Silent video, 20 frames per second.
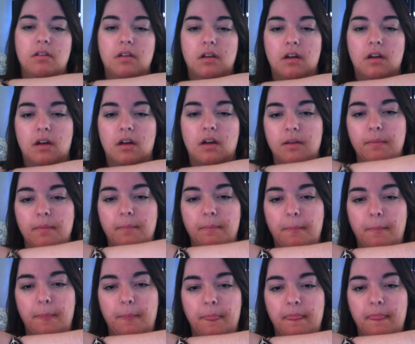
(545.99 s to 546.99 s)
I don't
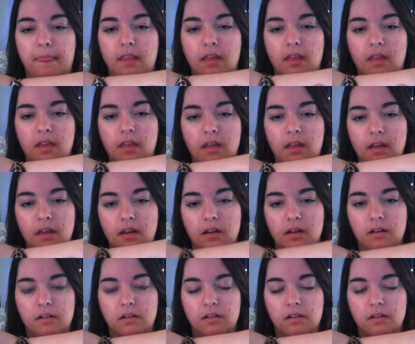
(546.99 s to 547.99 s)

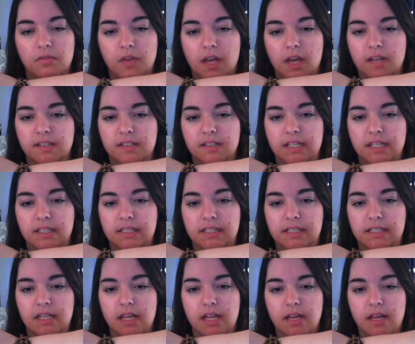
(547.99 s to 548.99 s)
know if you guys can
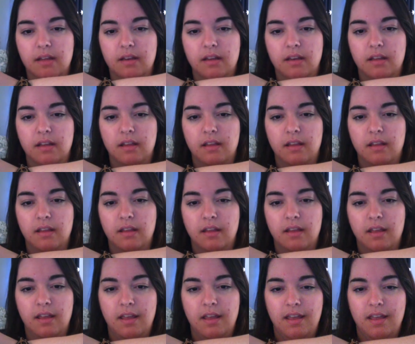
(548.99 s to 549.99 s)
see that.
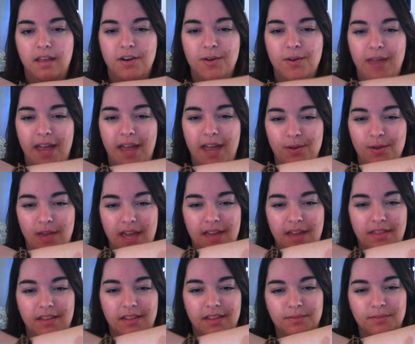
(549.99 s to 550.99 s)
Oh yeah, you can.
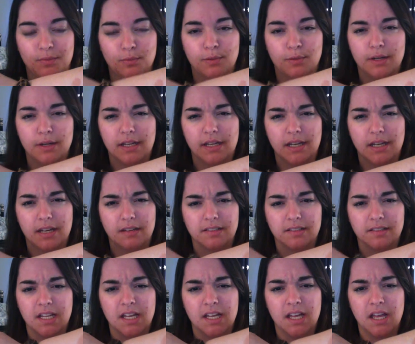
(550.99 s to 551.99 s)
That's really nice.
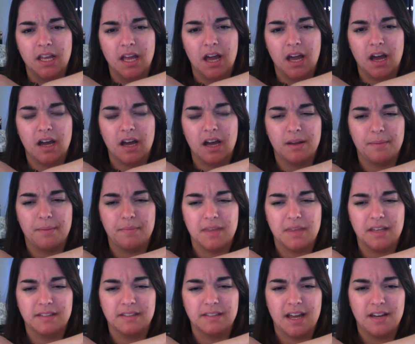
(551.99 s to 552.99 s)

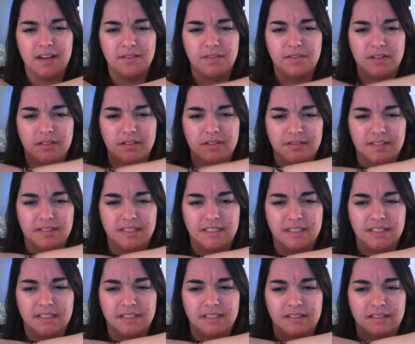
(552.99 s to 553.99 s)
It's kind of a
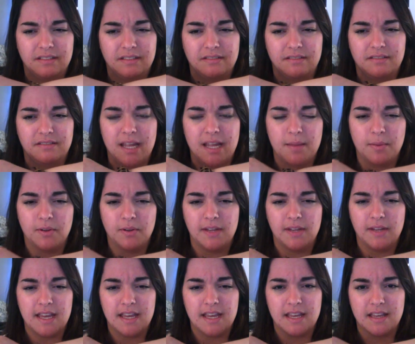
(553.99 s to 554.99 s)

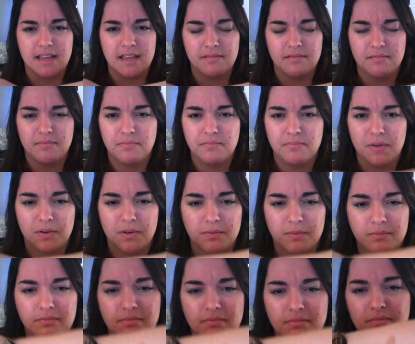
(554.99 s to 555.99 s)
sable-y, you know,
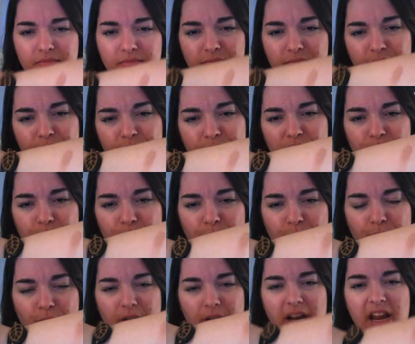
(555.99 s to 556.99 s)
just
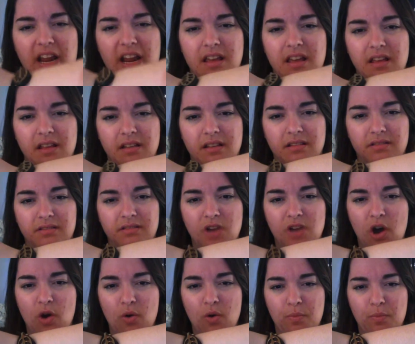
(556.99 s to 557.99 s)
pretty
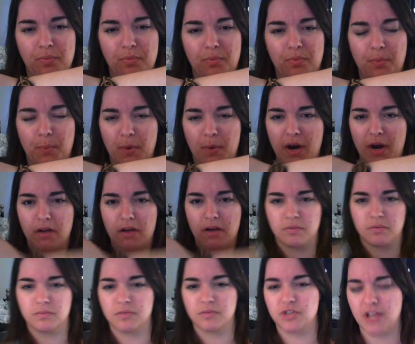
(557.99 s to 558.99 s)
taupe
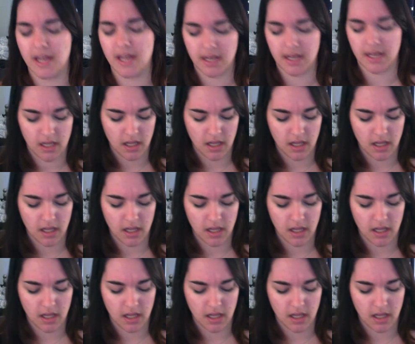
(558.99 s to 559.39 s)
brown shade.